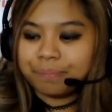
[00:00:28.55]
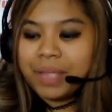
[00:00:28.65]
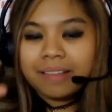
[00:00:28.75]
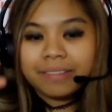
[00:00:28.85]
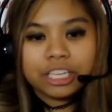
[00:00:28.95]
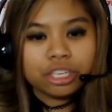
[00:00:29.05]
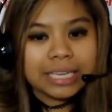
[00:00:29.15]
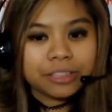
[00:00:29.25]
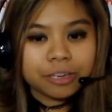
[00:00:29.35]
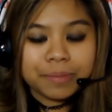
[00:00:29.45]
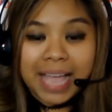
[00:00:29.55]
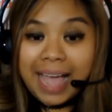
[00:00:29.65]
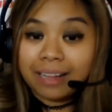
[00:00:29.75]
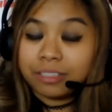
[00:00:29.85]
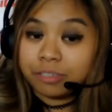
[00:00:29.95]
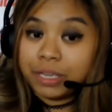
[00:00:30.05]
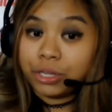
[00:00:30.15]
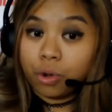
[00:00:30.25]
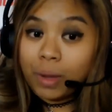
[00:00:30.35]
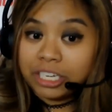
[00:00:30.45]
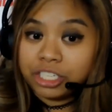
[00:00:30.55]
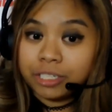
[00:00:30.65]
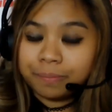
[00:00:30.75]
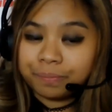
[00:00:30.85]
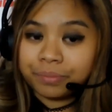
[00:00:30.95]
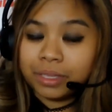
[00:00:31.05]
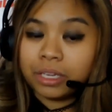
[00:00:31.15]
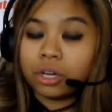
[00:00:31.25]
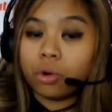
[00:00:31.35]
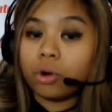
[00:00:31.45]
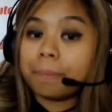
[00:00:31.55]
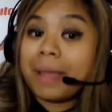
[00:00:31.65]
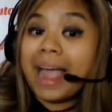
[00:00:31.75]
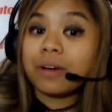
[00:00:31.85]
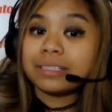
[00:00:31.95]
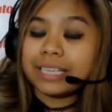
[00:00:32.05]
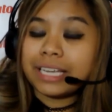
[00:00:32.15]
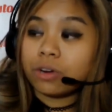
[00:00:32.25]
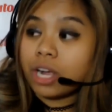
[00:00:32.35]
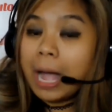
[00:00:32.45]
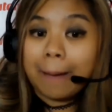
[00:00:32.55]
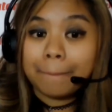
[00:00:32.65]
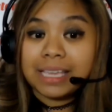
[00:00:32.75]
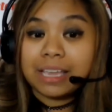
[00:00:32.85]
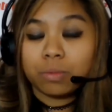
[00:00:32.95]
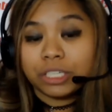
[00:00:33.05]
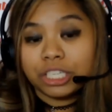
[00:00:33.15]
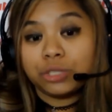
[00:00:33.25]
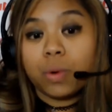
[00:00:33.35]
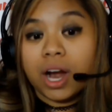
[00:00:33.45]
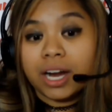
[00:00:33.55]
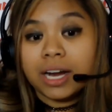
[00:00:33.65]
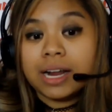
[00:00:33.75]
They should either be answering your question or parroting or copying what you are